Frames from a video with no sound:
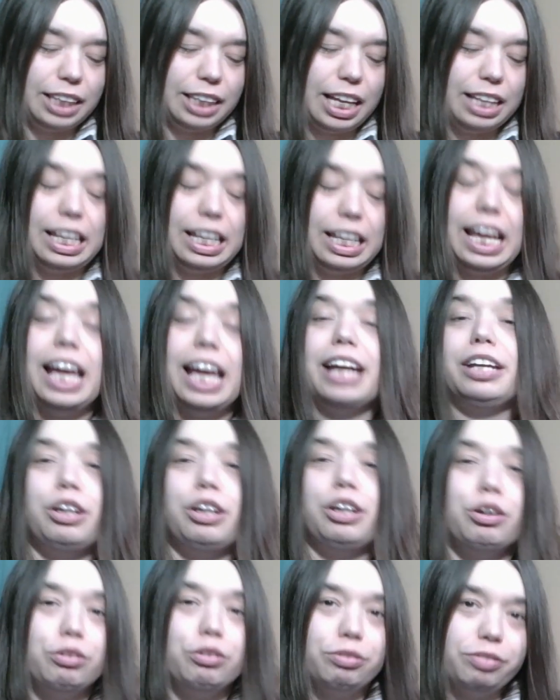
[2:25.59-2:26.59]
and they had
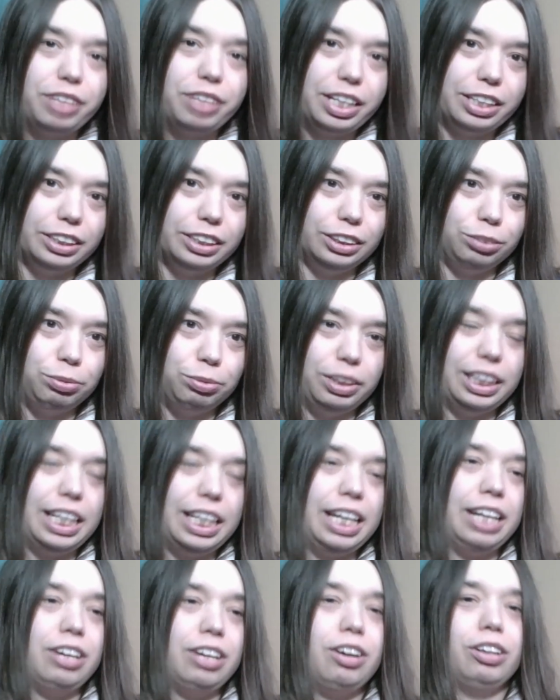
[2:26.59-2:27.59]
no fears when
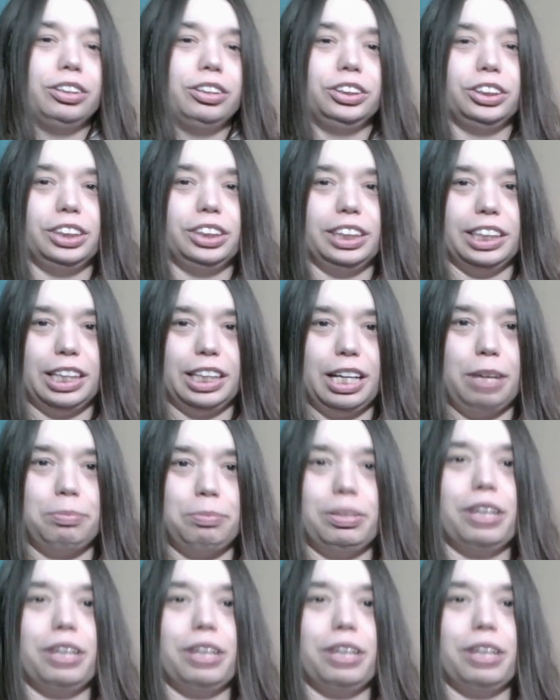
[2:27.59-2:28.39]
they conjured it up.